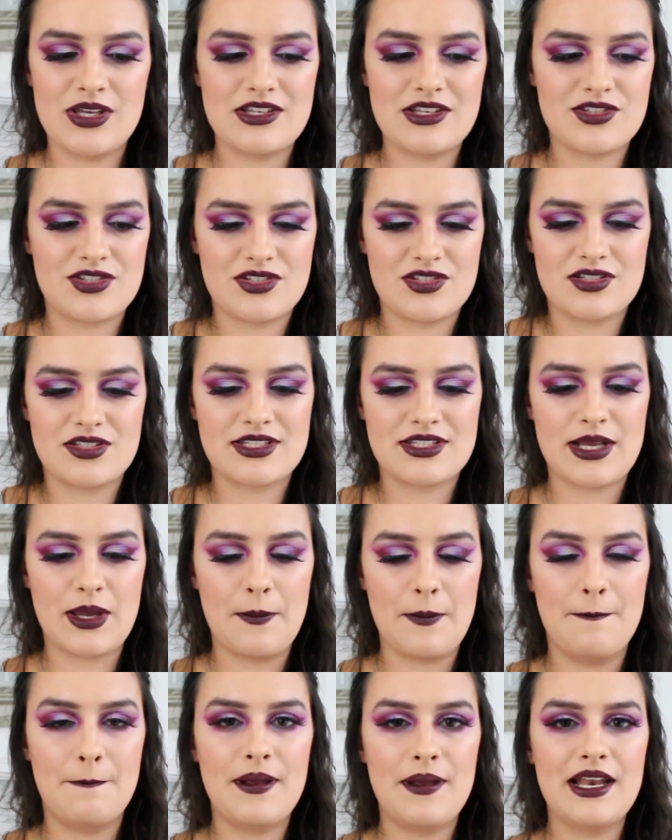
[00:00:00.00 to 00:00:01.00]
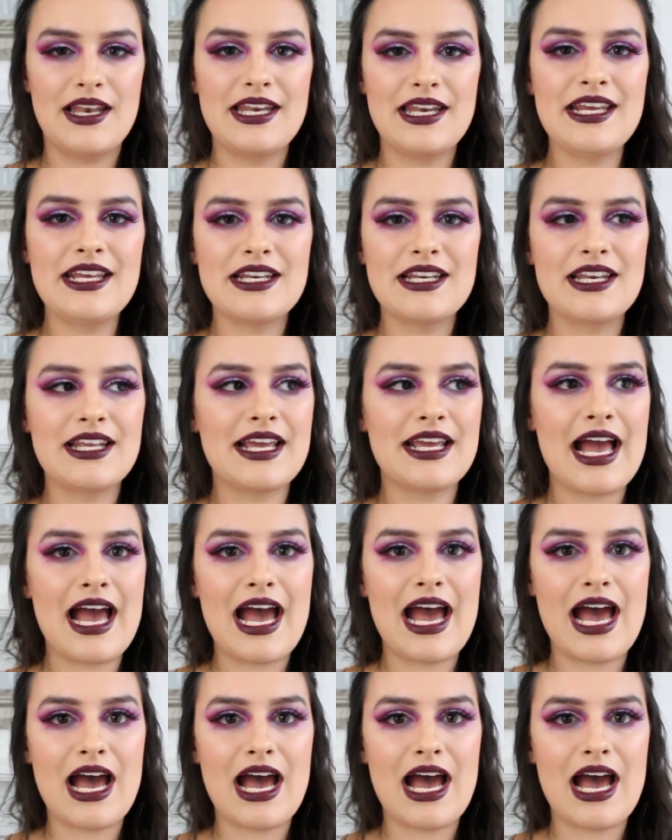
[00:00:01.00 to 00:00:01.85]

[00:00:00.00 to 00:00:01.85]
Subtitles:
is just completely